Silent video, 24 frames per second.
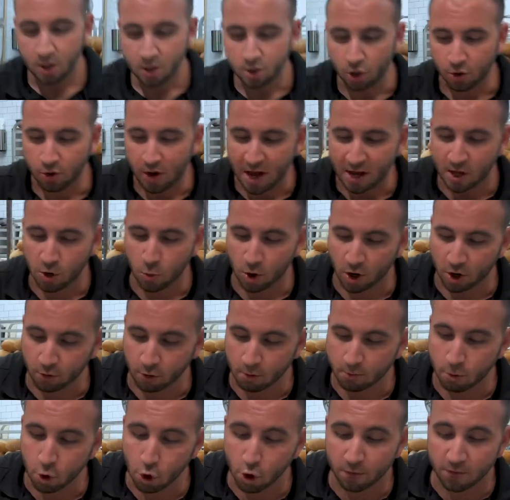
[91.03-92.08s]
So now you want to
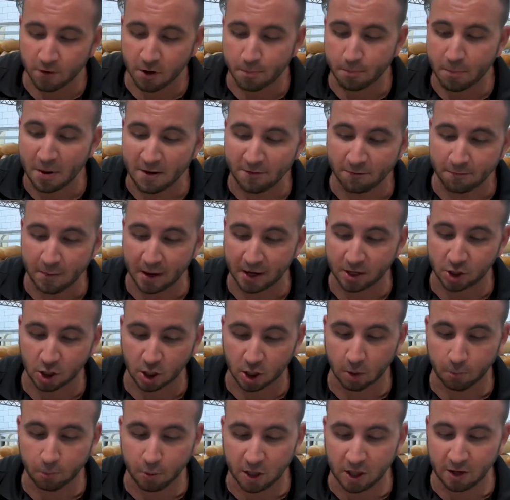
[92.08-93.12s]
remove your beef mixture
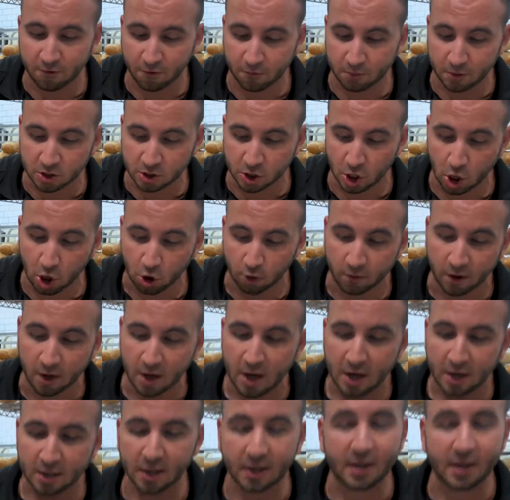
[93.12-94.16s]
completely from the stove. The